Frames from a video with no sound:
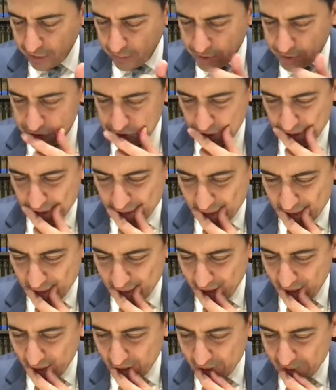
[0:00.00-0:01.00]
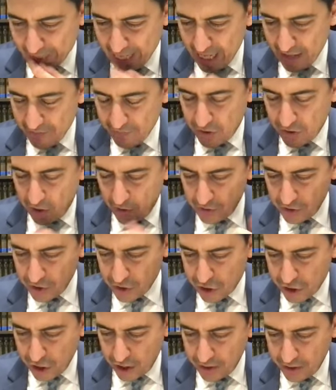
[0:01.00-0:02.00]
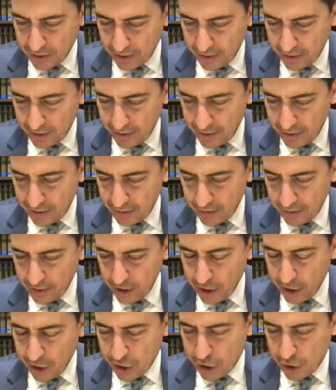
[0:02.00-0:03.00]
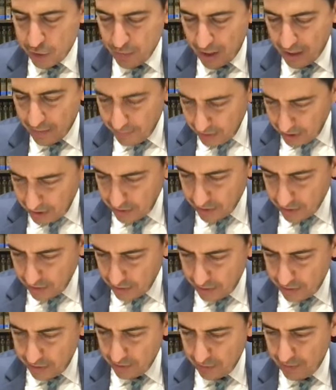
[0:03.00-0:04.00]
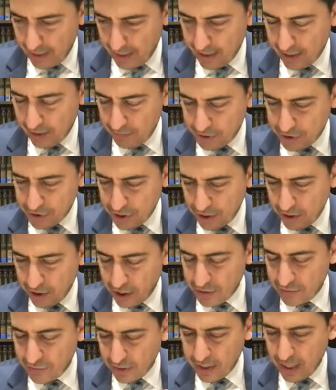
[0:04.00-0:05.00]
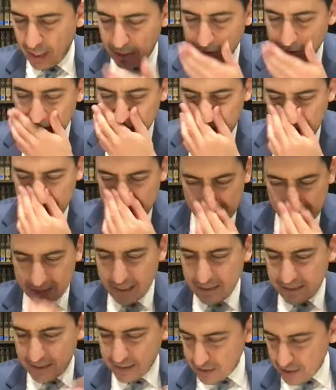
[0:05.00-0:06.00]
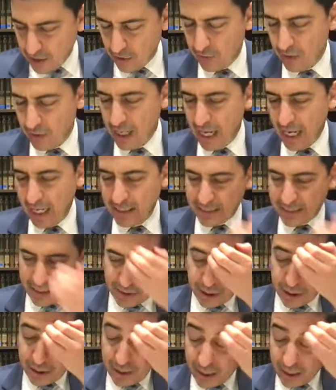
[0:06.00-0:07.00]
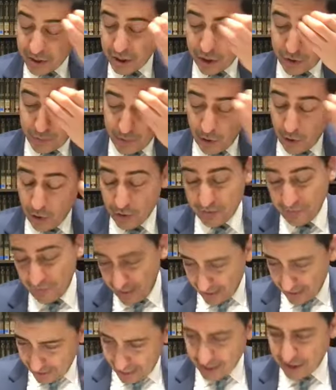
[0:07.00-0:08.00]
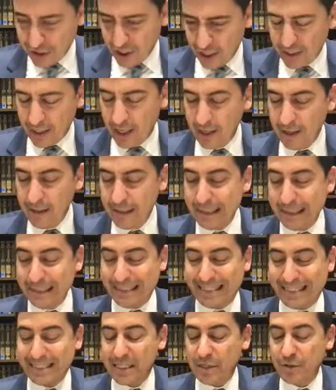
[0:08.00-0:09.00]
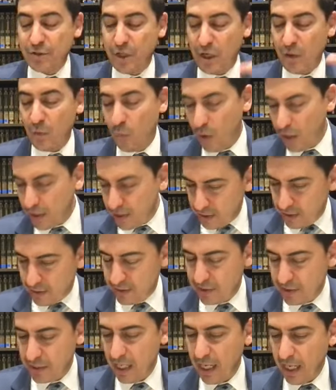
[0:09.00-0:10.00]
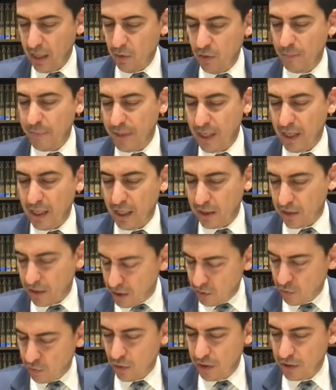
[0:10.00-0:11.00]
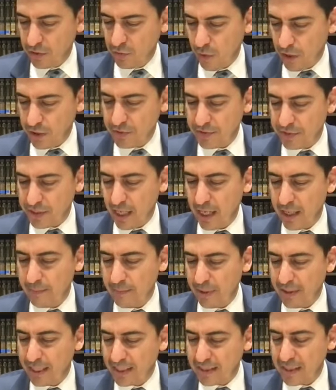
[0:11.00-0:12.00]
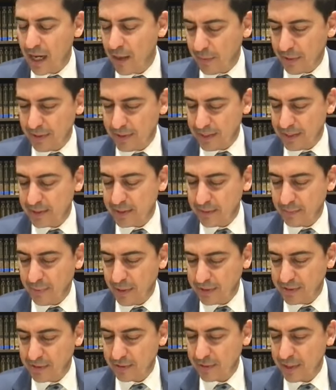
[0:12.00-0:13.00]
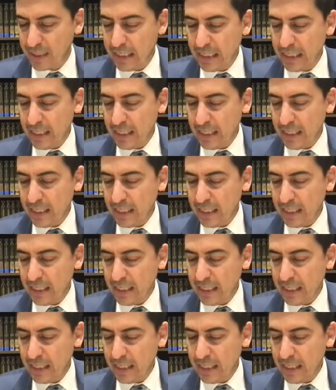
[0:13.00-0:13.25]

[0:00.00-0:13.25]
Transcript: b'shana, karla shana, Shmamina Yom Echad B'Shana Yeah, he, he says no. Had it said yeah Shishmiot V'Achat Shana six hundred and one years, it would be a, according to what you say, but that's not what it says in the pasuk.